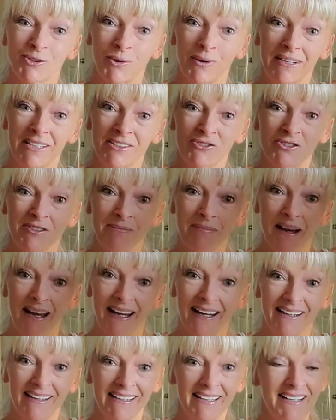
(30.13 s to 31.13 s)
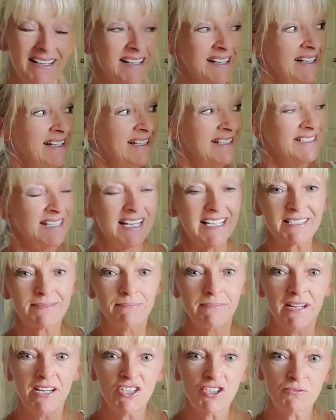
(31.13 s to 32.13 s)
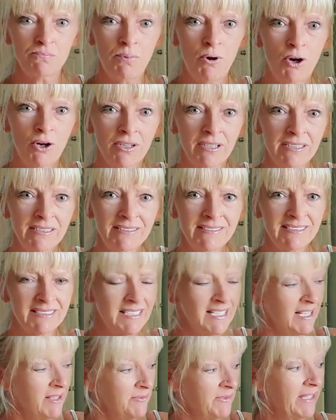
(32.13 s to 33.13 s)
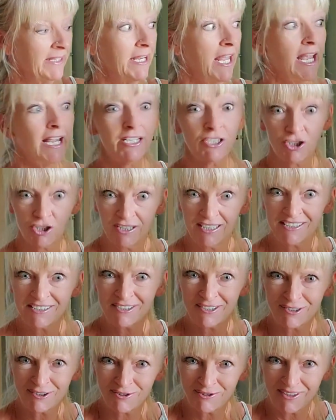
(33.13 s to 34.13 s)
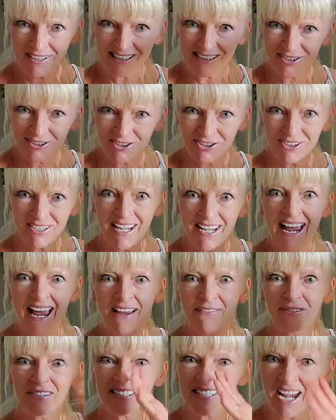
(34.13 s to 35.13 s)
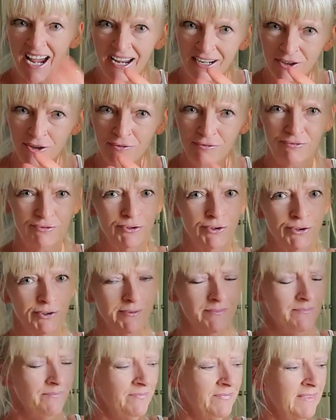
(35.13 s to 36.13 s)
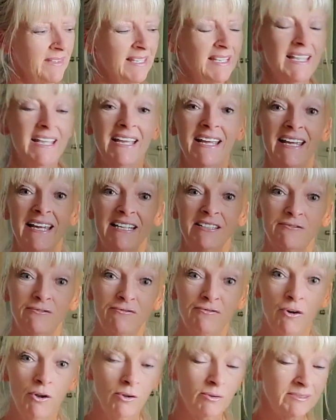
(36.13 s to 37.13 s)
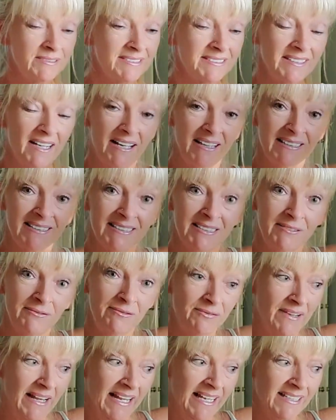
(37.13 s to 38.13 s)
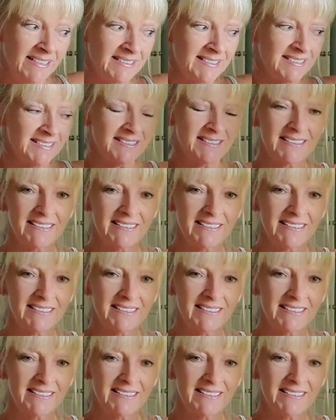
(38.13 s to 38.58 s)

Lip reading: toiletry bag. It has mesh pockets that actually stretch, have a ton of room. It folds nice and flat.